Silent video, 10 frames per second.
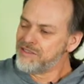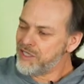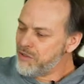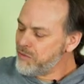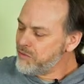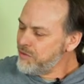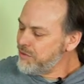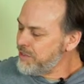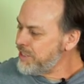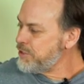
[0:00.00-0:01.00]
So
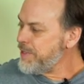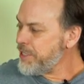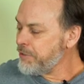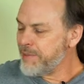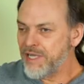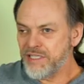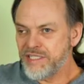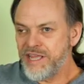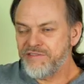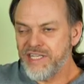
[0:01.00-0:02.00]
this speaker being a
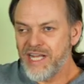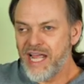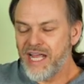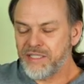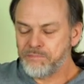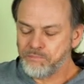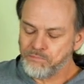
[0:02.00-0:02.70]
79,